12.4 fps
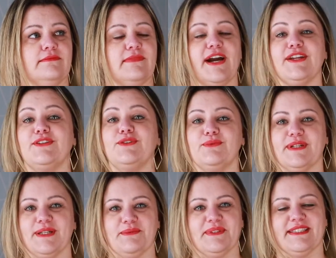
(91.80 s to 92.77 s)
knew
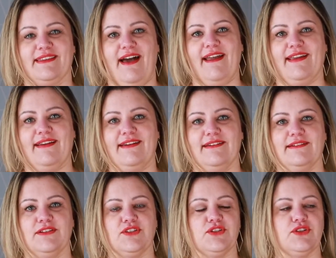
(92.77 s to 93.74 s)
what it was like
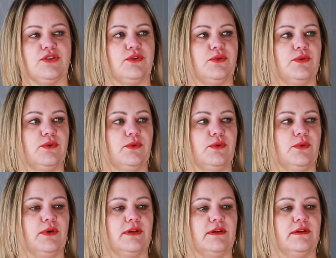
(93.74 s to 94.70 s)

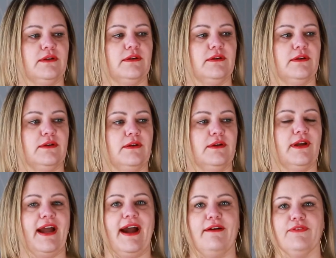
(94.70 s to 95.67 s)
to
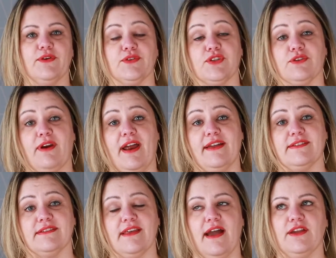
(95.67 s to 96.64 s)
have those
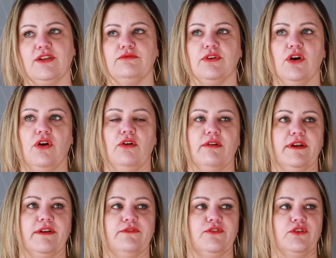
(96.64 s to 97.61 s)
threats that, you know,
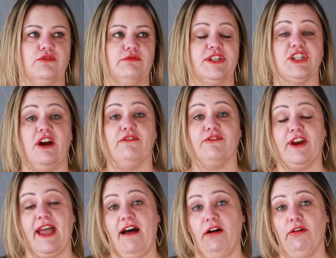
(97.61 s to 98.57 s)
if you reach out for
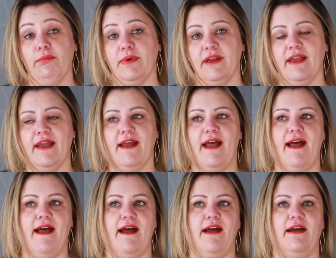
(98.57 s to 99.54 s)
help
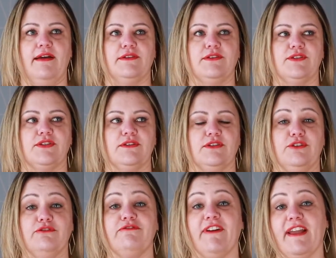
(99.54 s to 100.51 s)
and
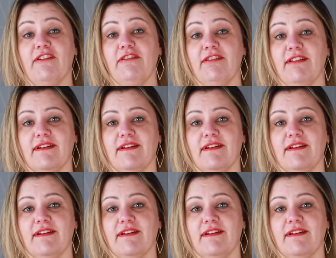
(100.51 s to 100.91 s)
you fail,